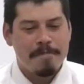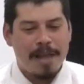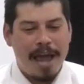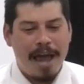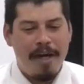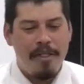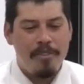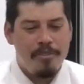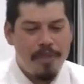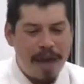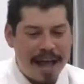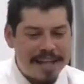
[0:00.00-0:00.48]

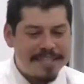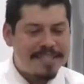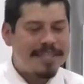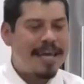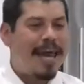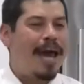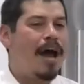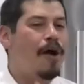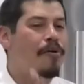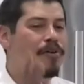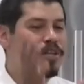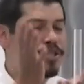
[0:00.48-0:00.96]
And that's
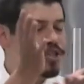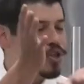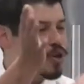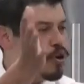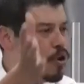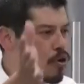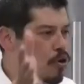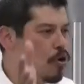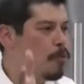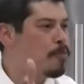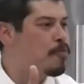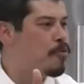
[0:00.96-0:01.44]
our
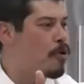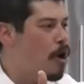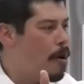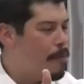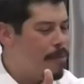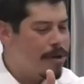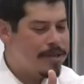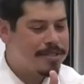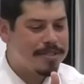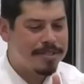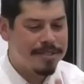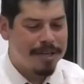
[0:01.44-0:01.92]
eternal
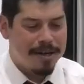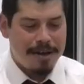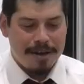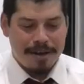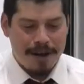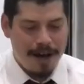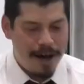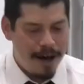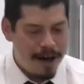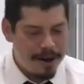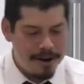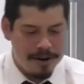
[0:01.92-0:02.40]
promise.
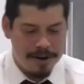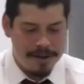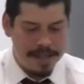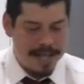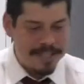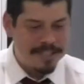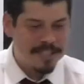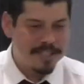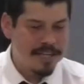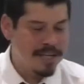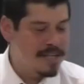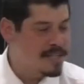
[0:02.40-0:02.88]
I don't know,
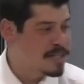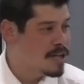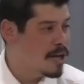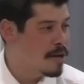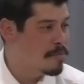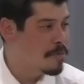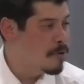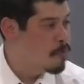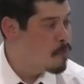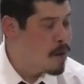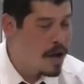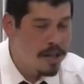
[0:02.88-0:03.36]
that city is going
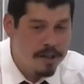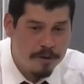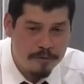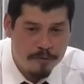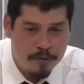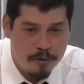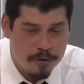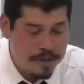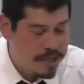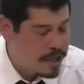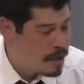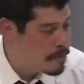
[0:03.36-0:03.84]
to be
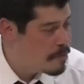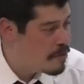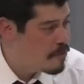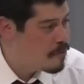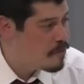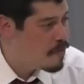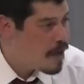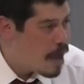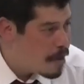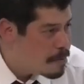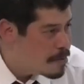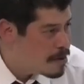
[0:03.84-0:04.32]
wonderful, it's going to be
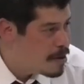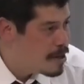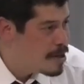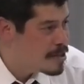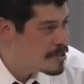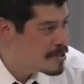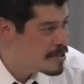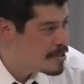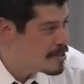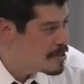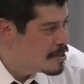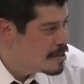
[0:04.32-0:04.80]

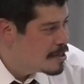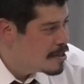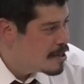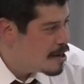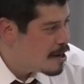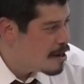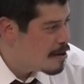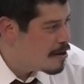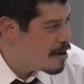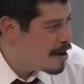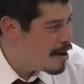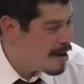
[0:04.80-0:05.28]
fabulous.
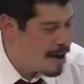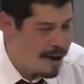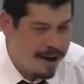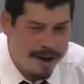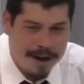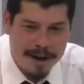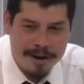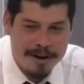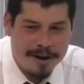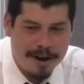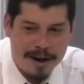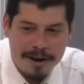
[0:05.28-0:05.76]
All right,
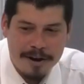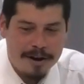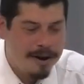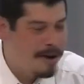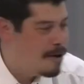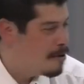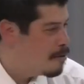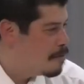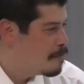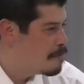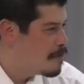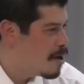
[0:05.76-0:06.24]
I, I, don't, I don't
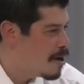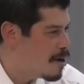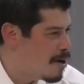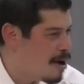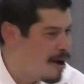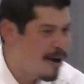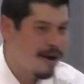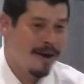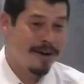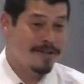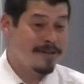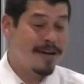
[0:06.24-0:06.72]
know. I don't,
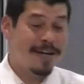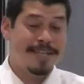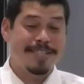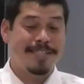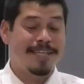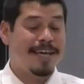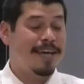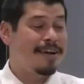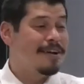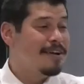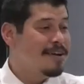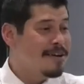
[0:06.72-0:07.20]
I, like I
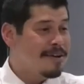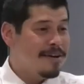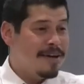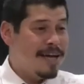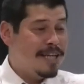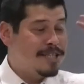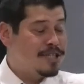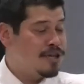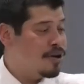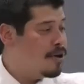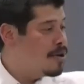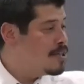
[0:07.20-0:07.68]
said,
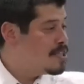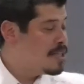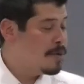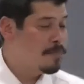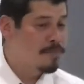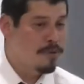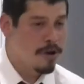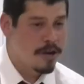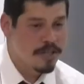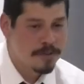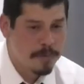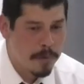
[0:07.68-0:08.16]
eternity
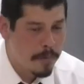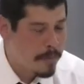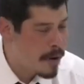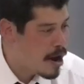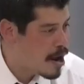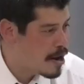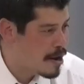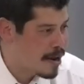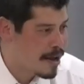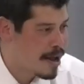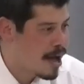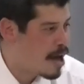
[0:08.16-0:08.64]
blows my
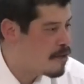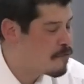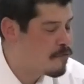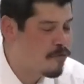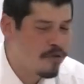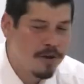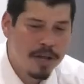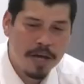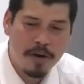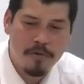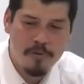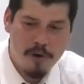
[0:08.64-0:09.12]
mind. I can't
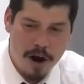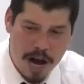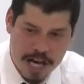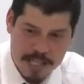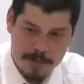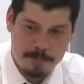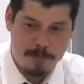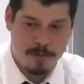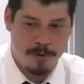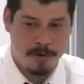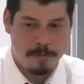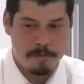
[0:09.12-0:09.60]
fully
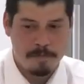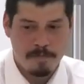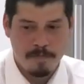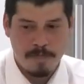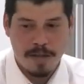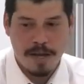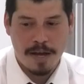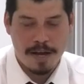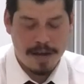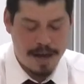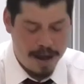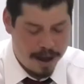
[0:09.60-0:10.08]
grasp it.
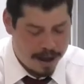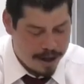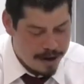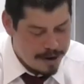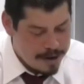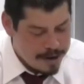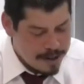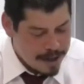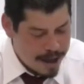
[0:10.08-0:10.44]
Okay?